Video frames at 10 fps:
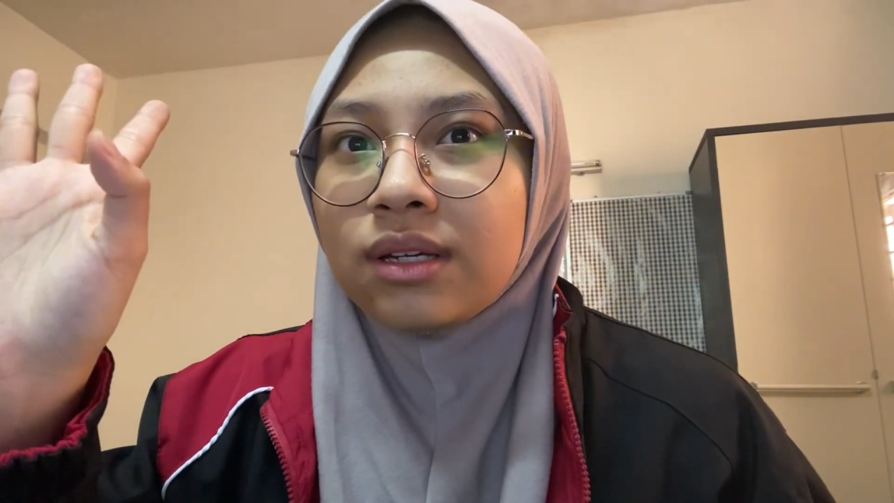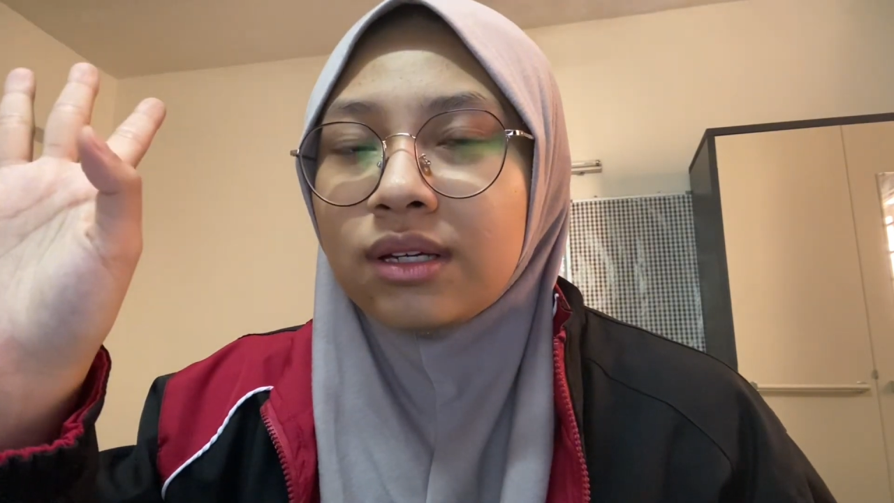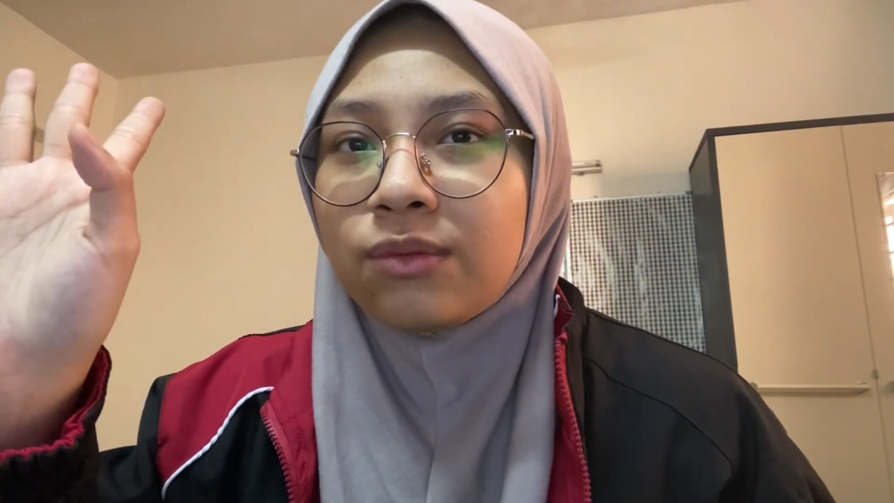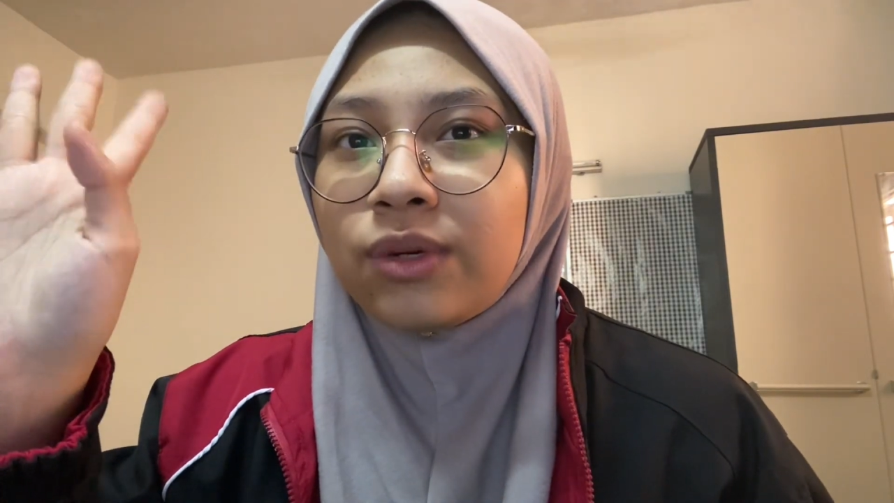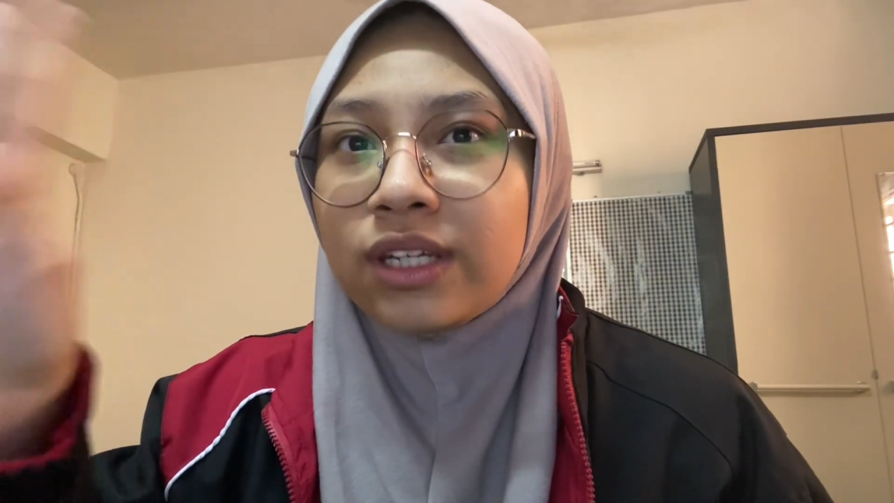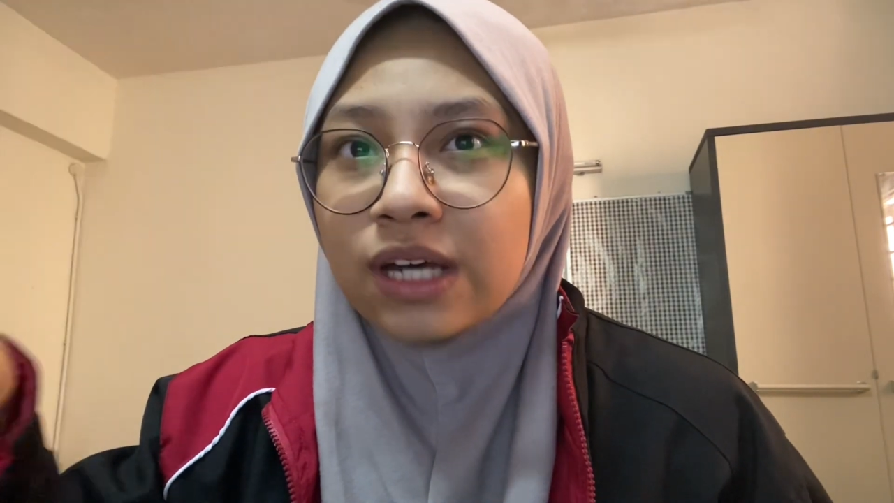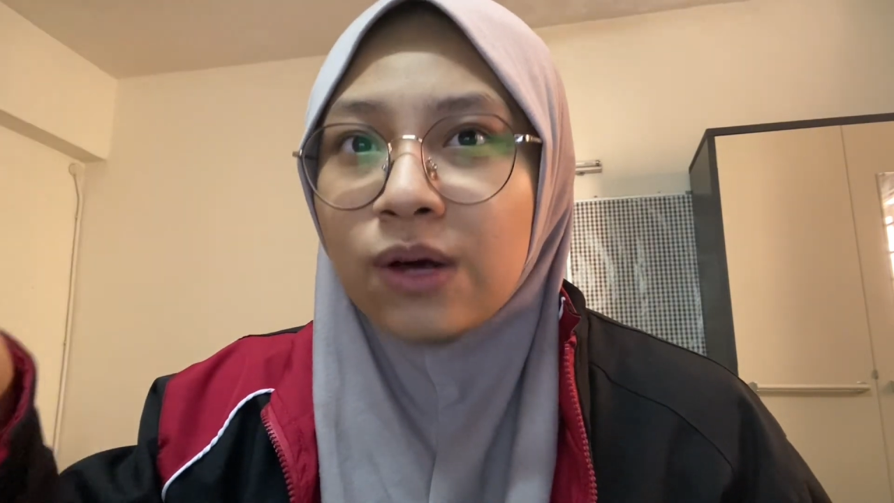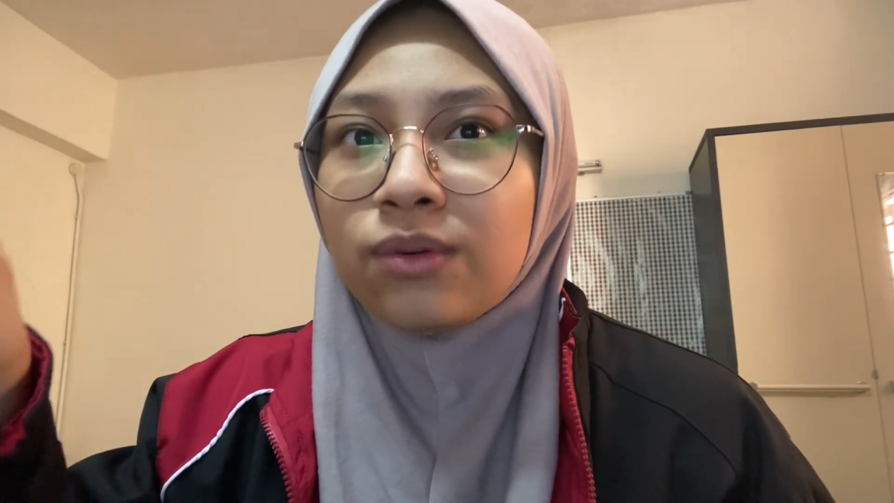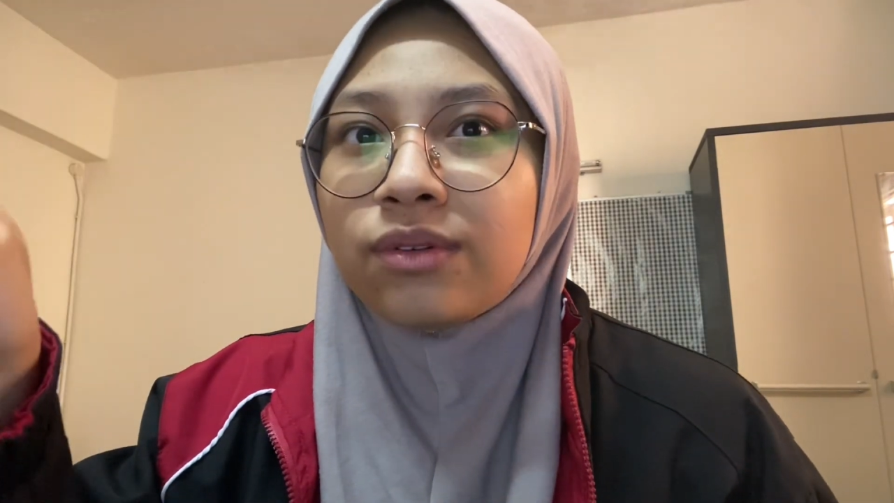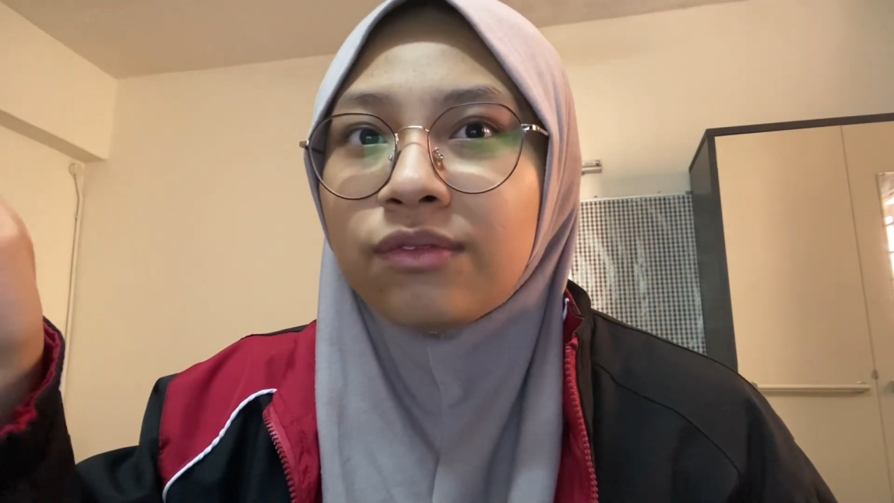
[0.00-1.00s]

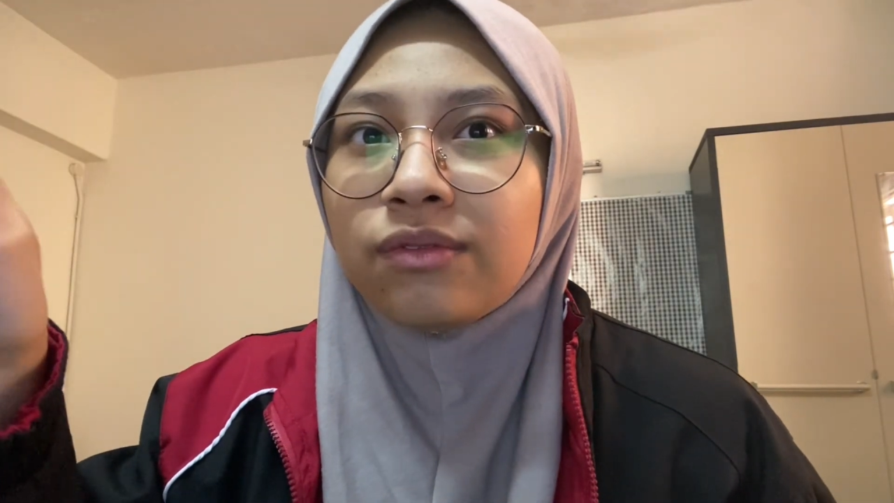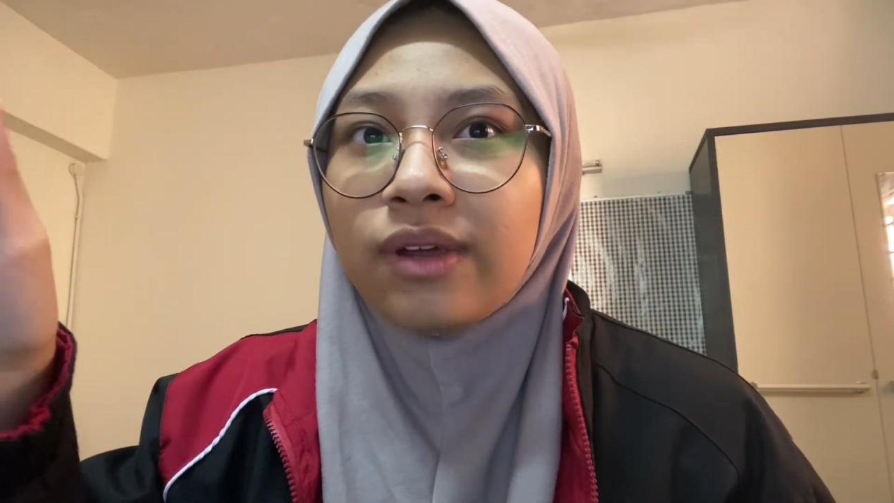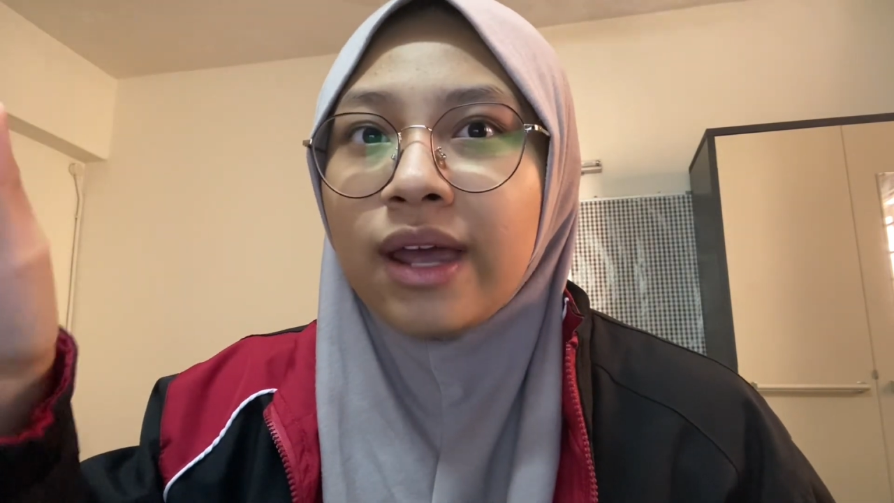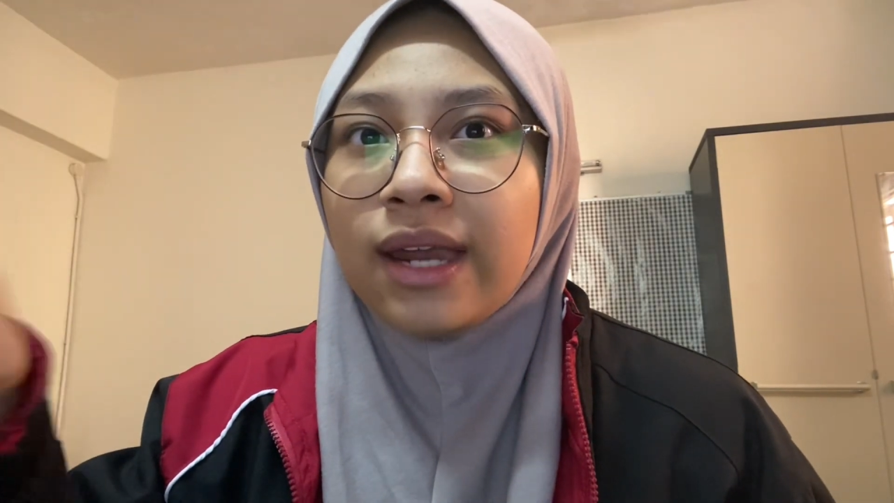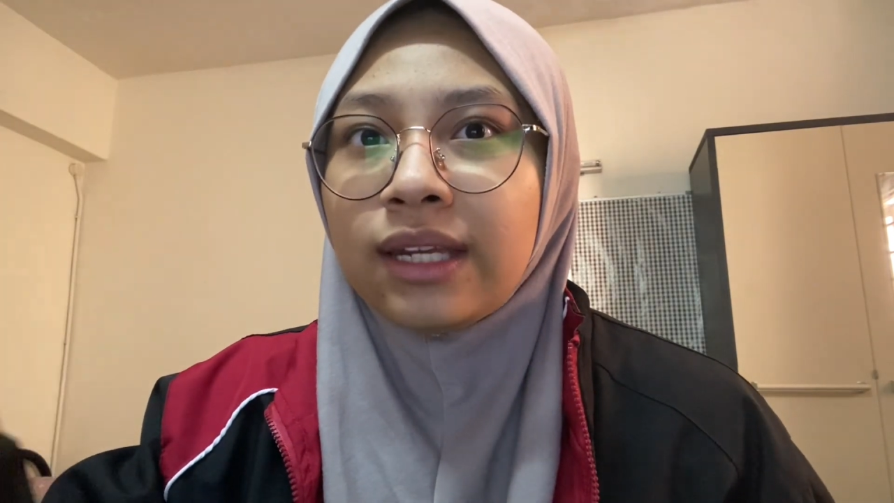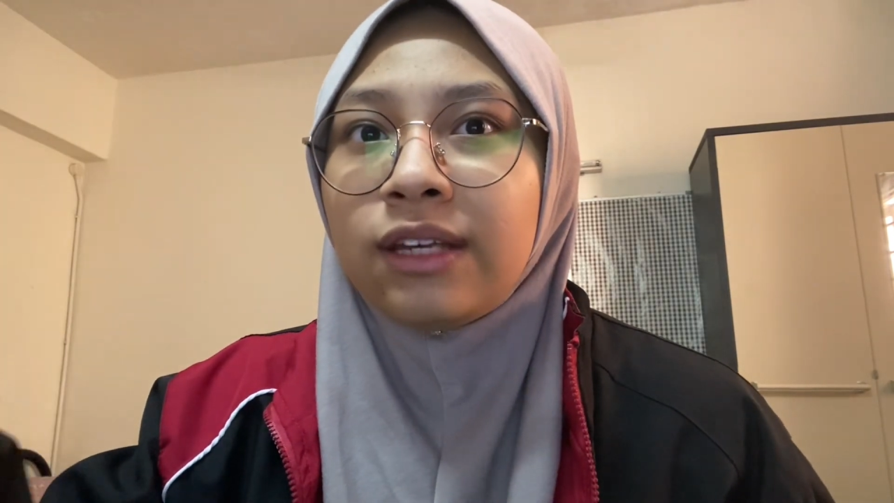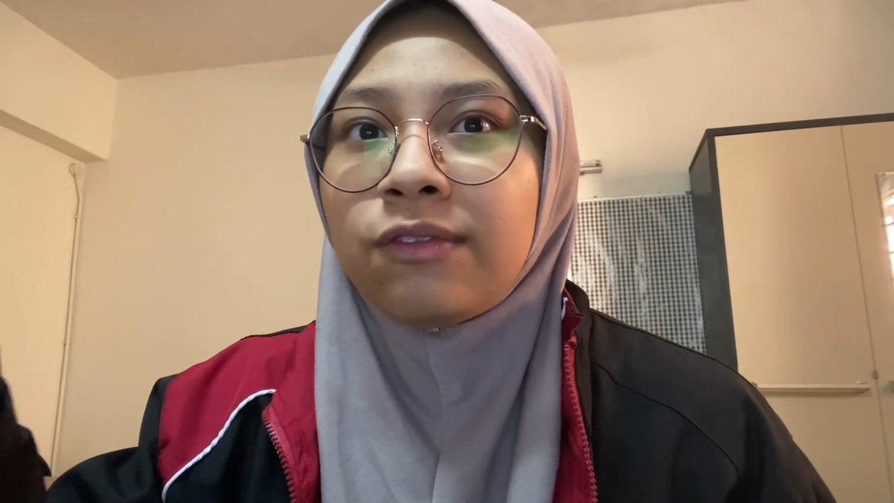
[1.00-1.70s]
without any